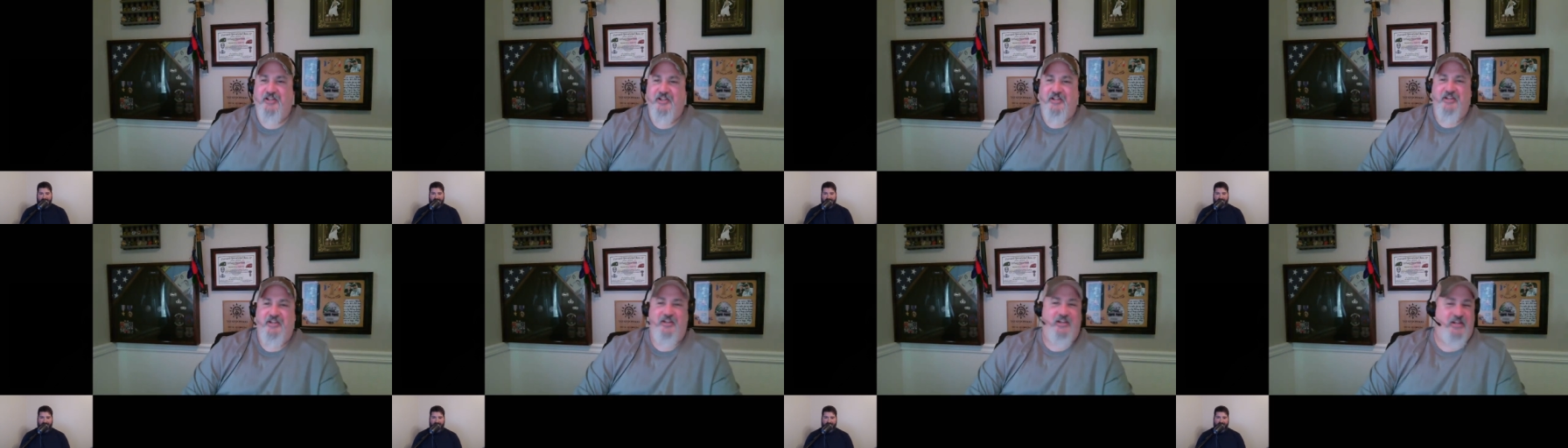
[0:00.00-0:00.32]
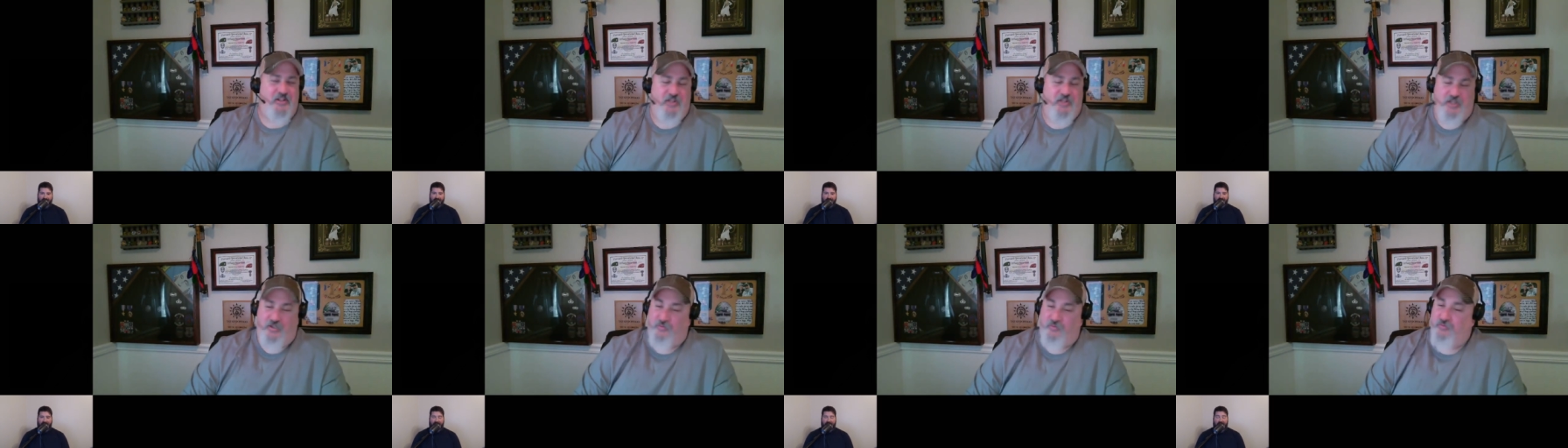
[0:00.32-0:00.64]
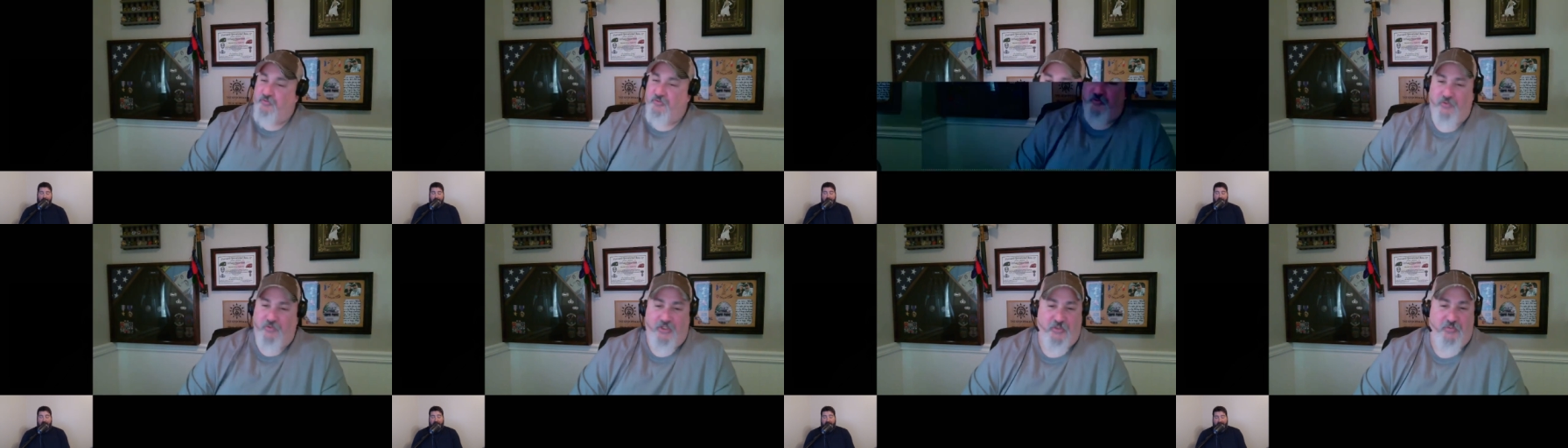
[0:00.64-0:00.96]
and then I
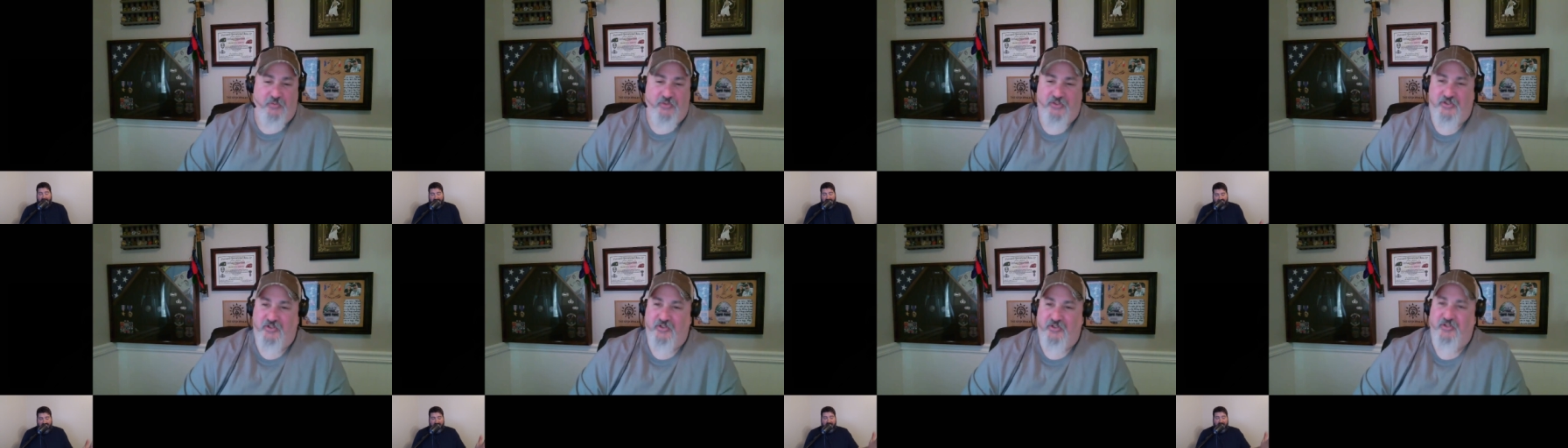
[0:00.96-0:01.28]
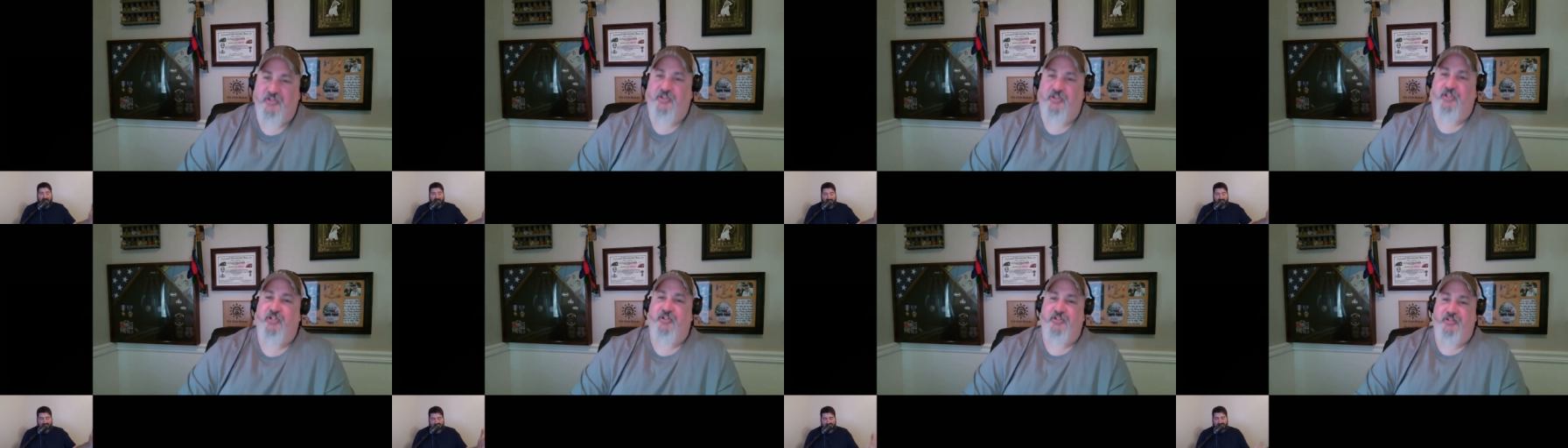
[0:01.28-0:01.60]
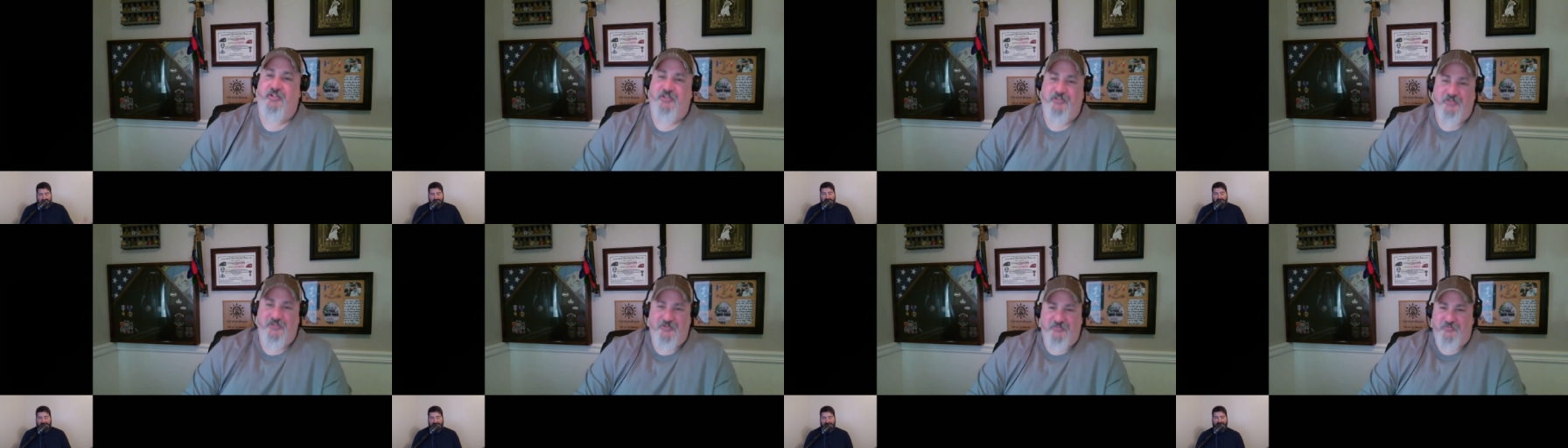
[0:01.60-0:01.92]
mean was, they needed it,
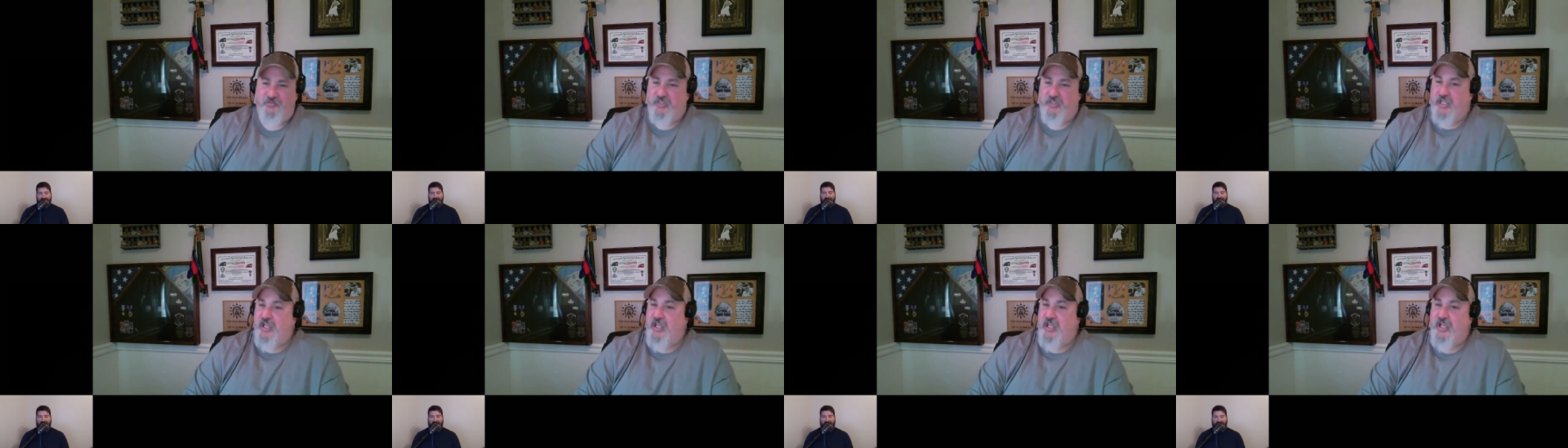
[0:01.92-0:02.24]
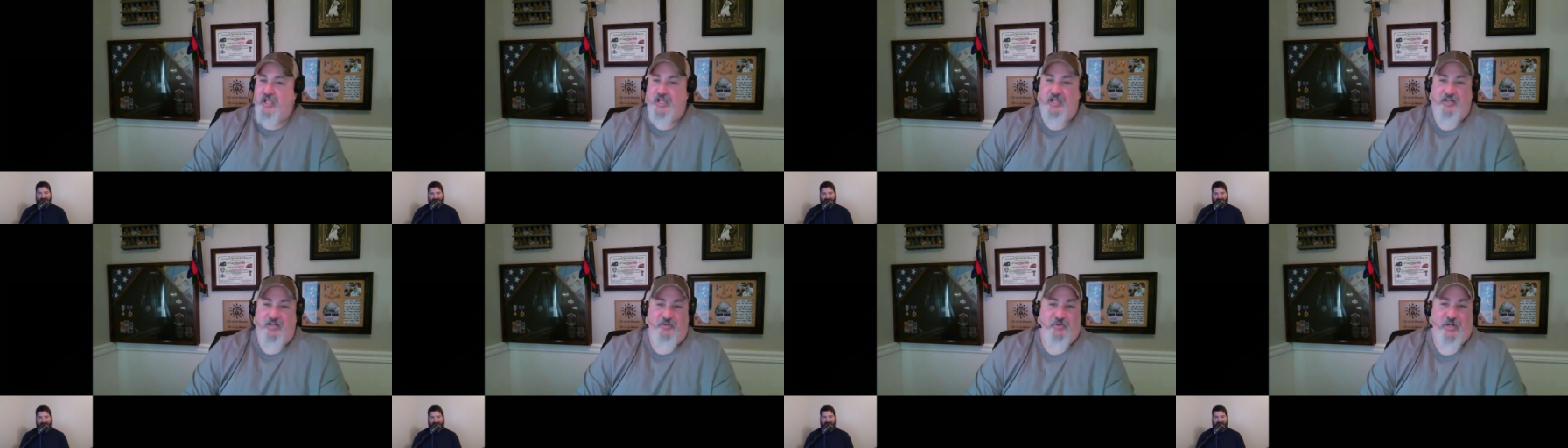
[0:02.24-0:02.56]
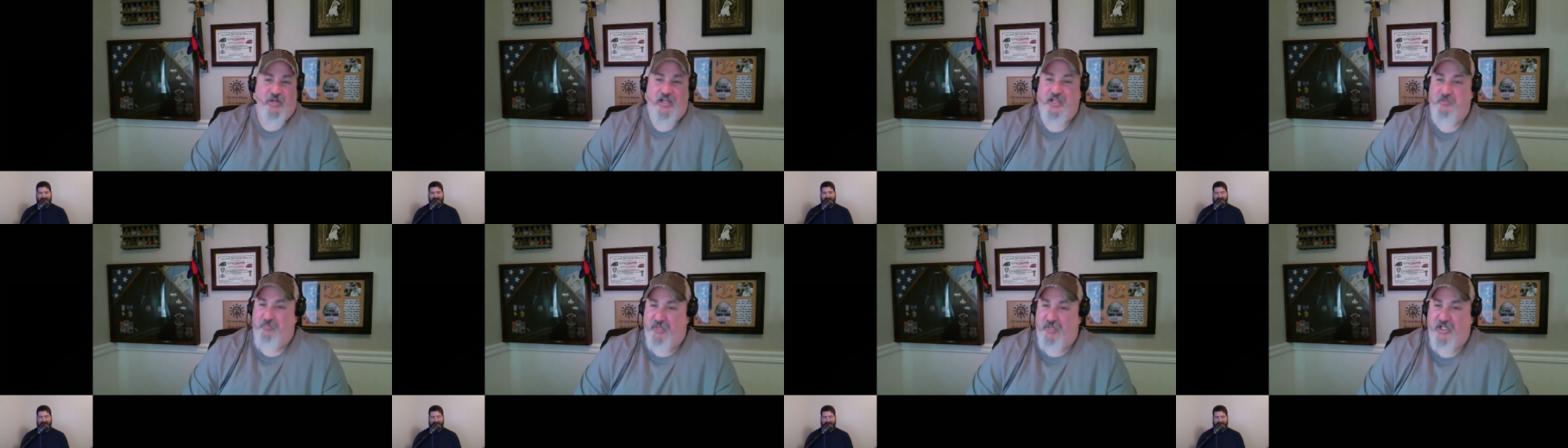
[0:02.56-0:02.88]
but yeah, it, right.
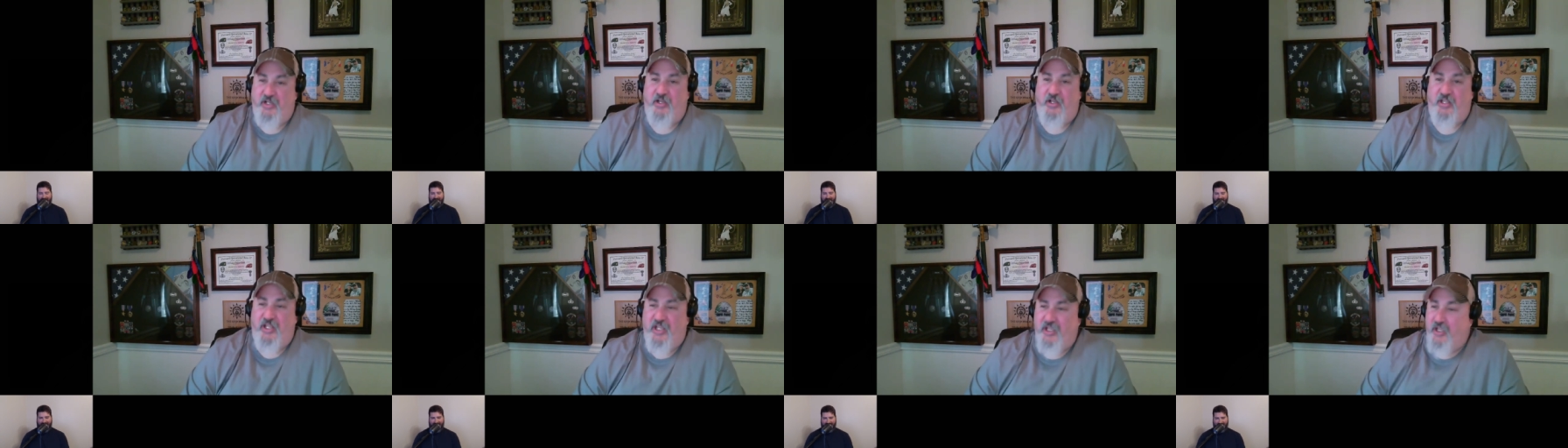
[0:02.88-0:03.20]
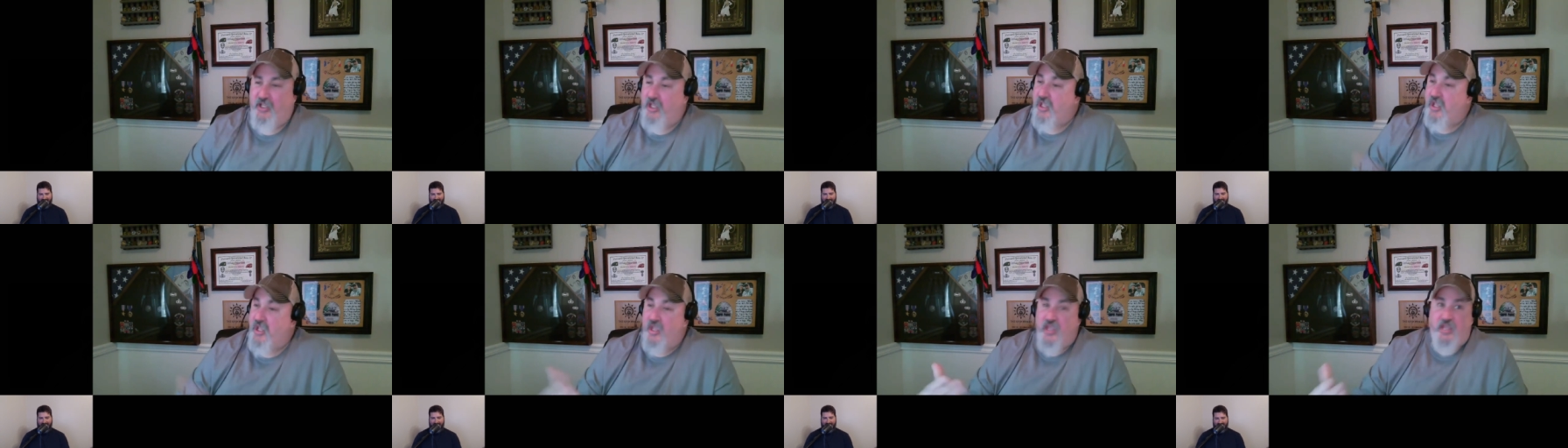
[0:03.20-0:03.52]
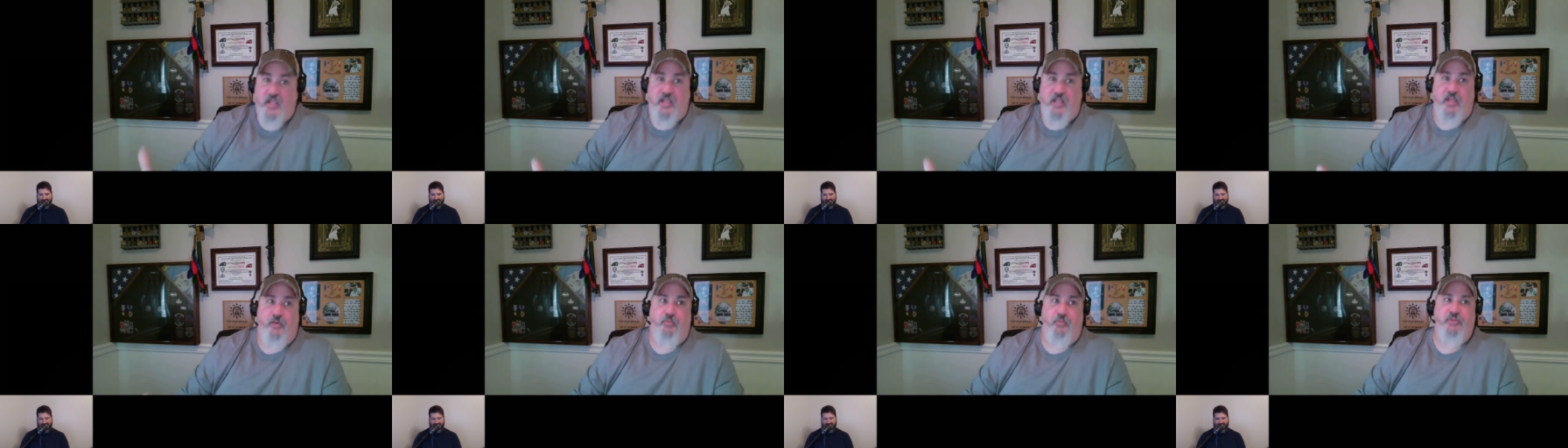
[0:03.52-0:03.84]
It but it, for you,
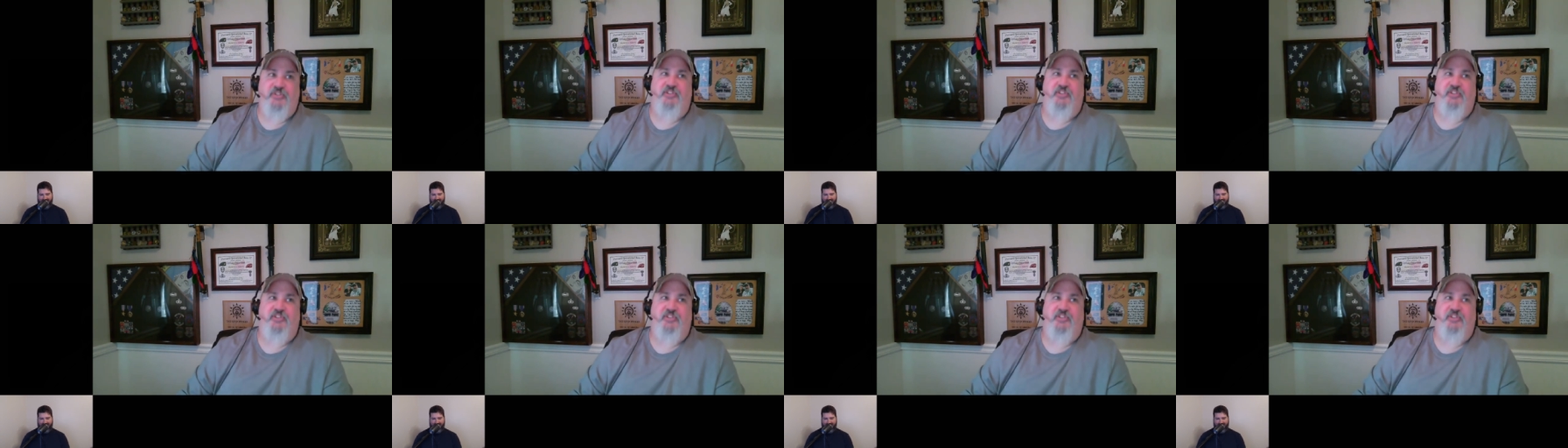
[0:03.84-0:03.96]
it was